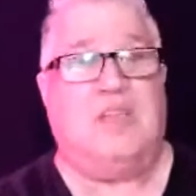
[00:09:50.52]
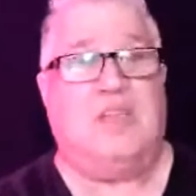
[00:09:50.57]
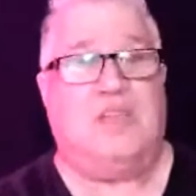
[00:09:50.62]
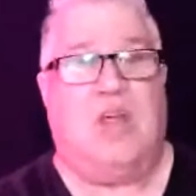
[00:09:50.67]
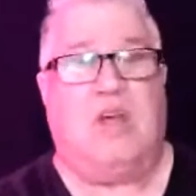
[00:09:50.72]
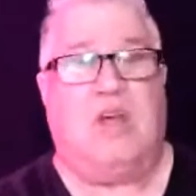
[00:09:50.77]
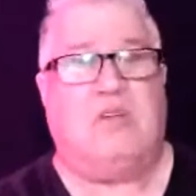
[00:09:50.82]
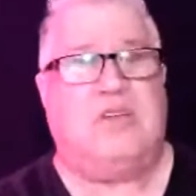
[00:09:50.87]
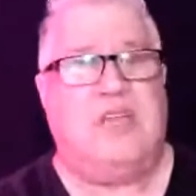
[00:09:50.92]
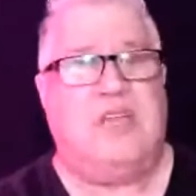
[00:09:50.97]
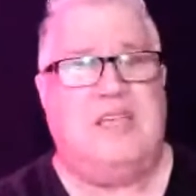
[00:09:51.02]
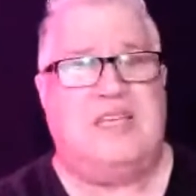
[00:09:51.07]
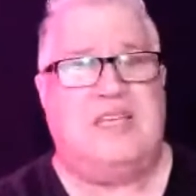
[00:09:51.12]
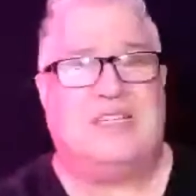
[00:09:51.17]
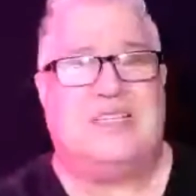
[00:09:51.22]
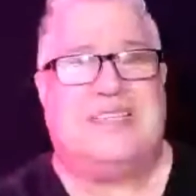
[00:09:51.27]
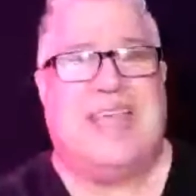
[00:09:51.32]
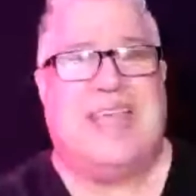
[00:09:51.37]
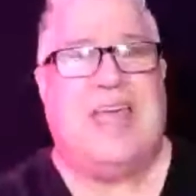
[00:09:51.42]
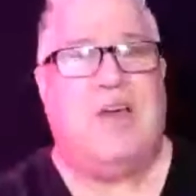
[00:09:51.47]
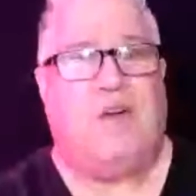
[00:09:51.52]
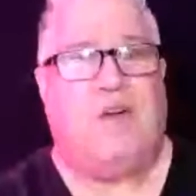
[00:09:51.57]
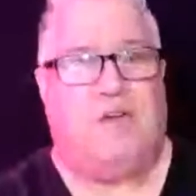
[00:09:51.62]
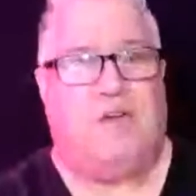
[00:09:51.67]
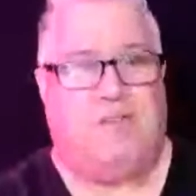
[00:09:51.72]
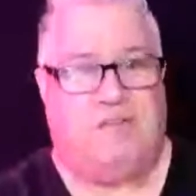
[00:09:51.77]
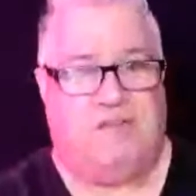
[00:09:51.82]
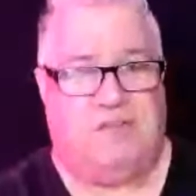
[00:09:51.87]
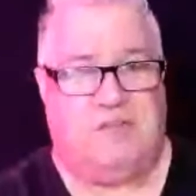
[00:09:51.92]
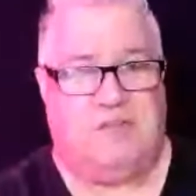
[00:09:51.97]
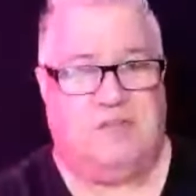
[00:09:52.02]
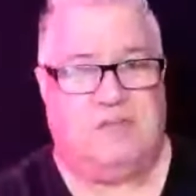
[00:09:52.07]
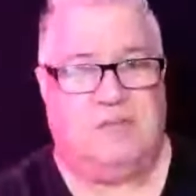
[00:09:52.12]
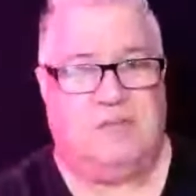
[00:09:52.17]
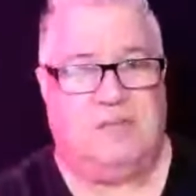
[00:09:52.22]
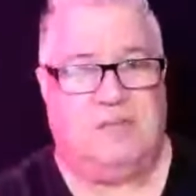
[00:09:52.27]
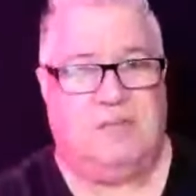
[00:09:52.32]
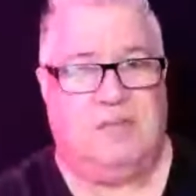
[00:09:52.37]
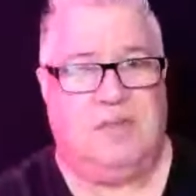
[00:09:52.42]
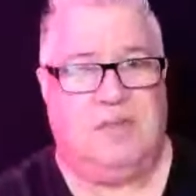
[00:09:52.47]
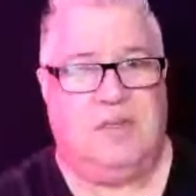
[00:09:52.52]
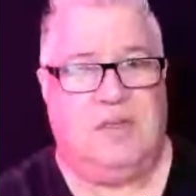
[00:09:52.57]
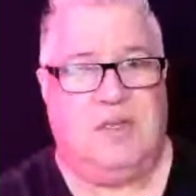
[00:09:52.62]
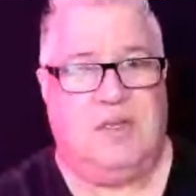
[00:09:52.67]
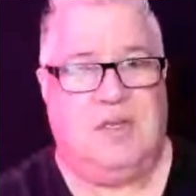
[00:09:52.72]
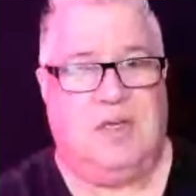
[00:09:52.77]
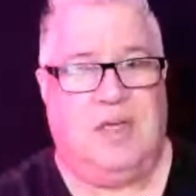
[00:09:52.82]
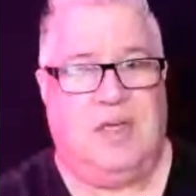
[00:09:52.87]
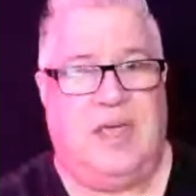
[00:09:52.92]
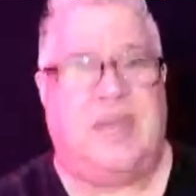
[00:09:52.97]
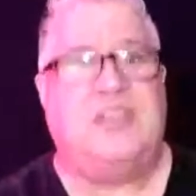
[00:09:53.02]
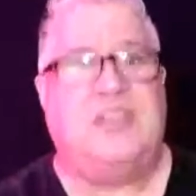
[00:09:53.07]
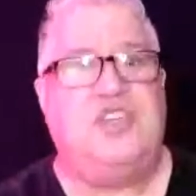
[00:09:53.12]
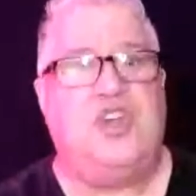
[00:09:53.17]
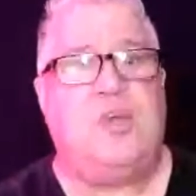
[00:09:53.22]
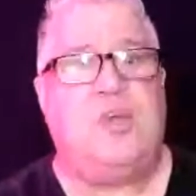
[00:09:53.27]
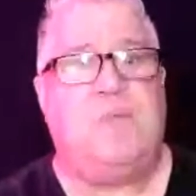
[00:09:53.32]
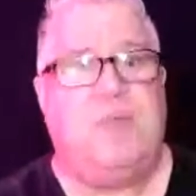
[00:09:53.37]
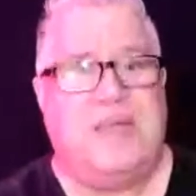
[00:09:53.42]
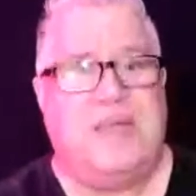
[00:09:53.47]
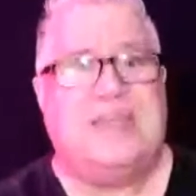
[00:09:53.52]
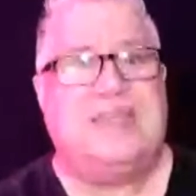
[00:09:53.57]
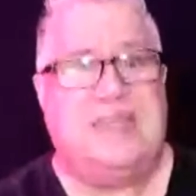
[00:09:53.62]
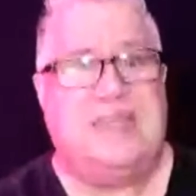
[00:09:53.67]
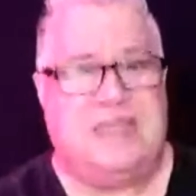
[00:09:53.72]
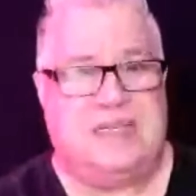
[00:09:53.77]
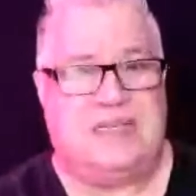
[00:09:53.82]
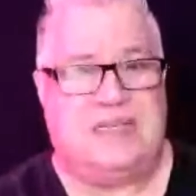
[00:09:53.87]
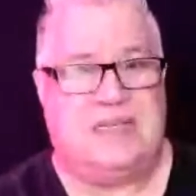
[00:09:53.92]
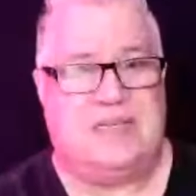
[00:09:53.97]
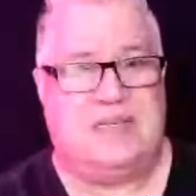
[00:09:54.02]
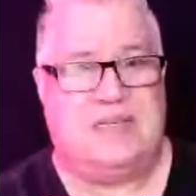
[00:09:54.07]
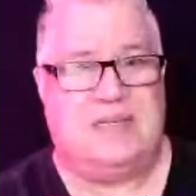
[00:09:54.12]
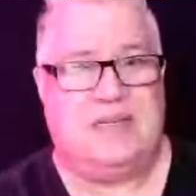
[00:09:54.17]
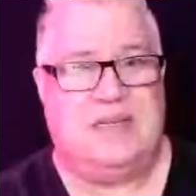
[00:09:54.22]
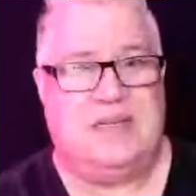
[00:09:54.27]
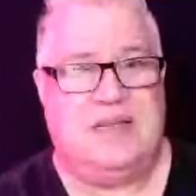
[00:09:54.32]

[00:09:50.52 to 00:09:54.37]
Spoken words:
Turn to yourself. It's your business.